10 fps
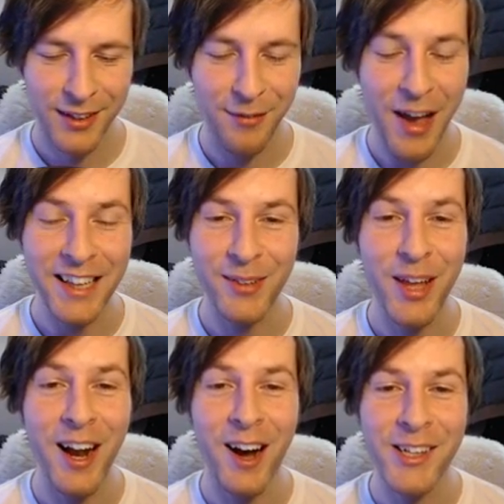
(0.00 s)
The fact that we
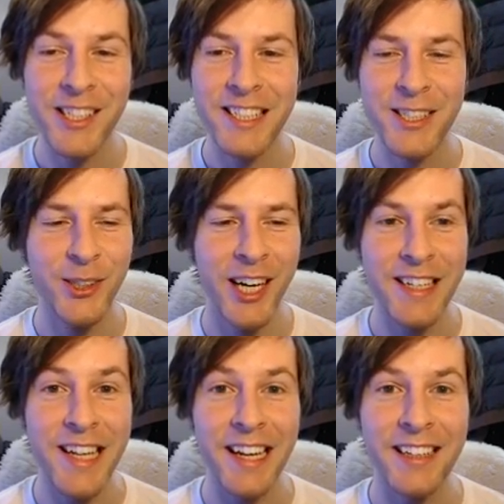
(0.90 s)
had a 102
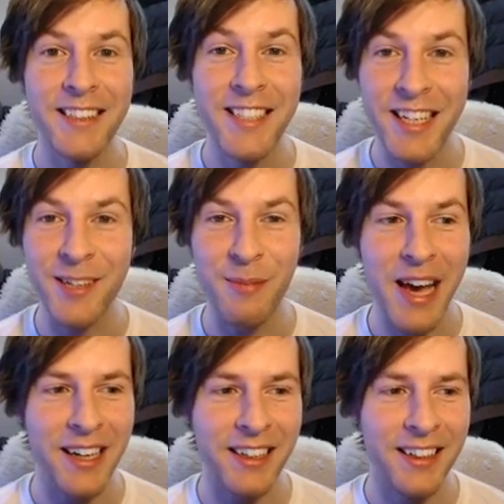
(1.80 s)
card deck didn't
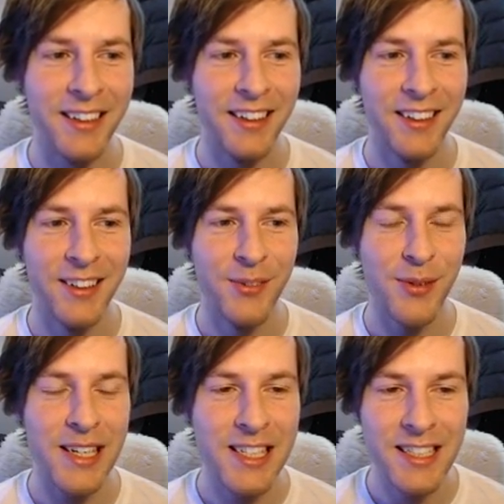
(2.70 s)
matter.
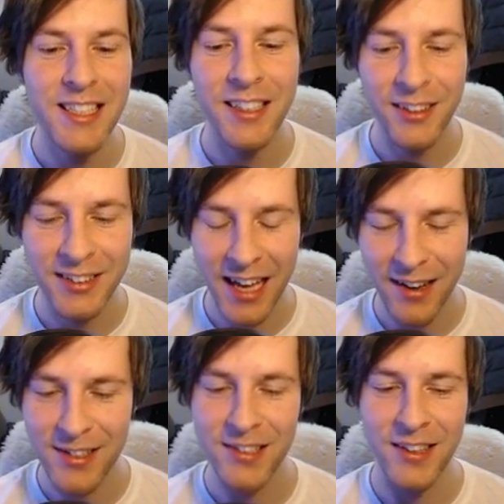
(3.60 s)
We're still
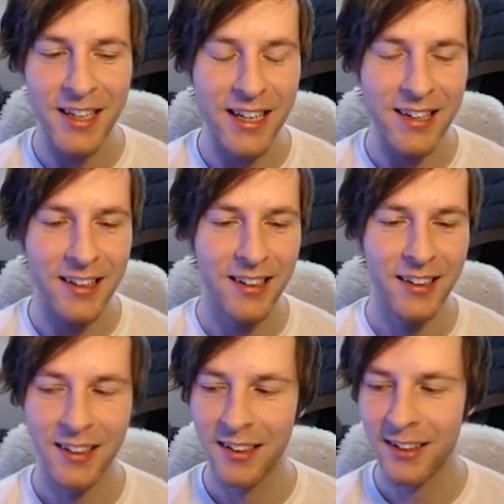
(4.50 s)
down to the end
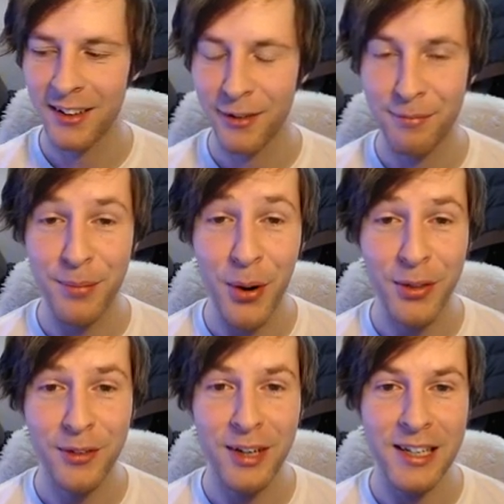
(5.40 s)
of
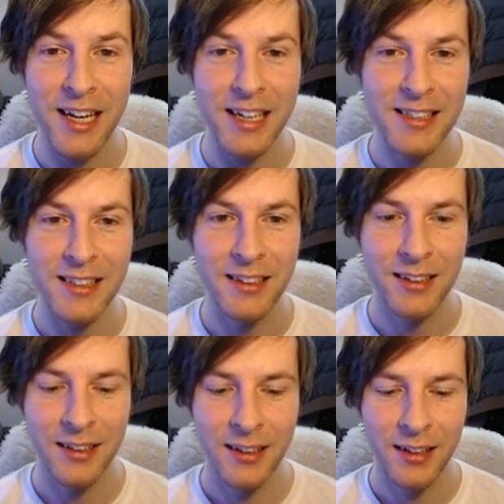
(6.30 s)
both of our decks.
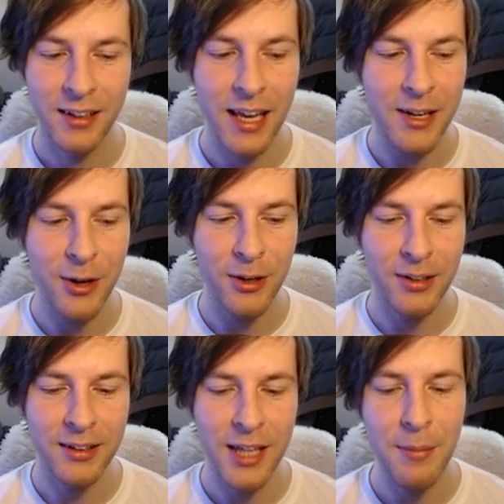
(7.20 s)
Okay,
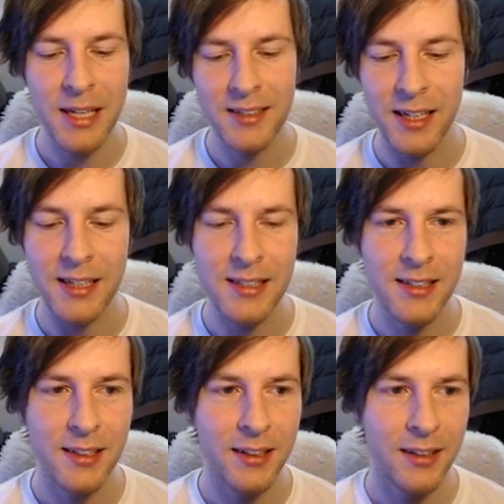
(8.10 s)
Neural, that makes
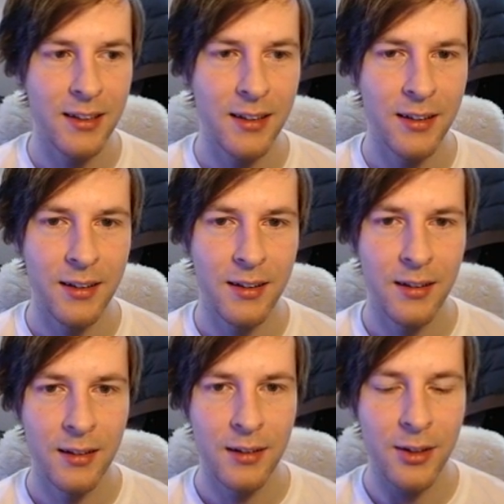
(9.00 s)
sense.
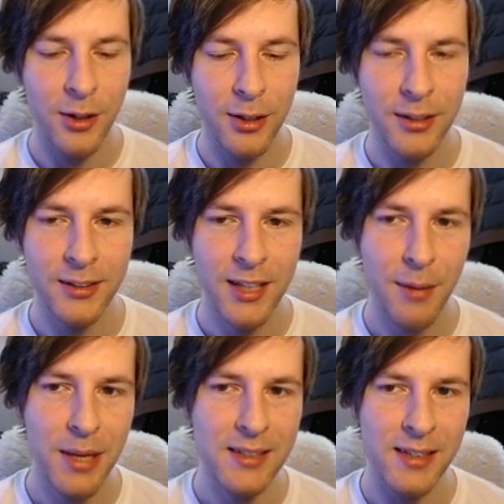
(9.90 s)
Neural,
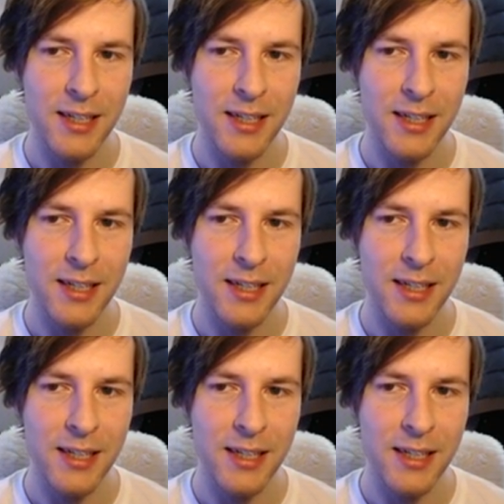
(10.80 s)
that makes